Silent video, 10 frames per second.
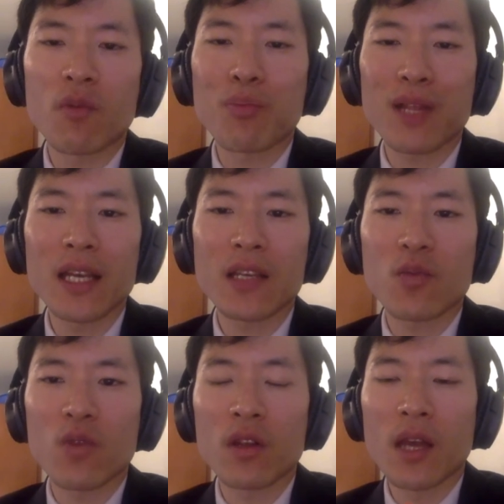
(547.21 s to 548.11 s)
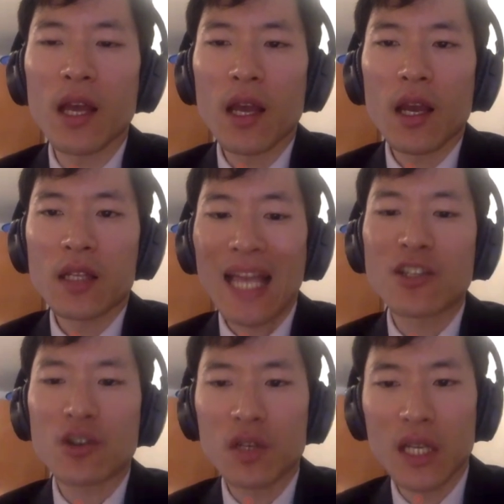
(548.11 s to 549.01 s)
replaced with
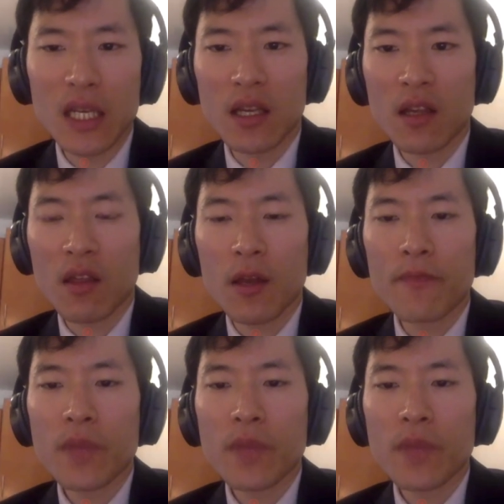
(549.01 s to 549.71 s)
denture teeth,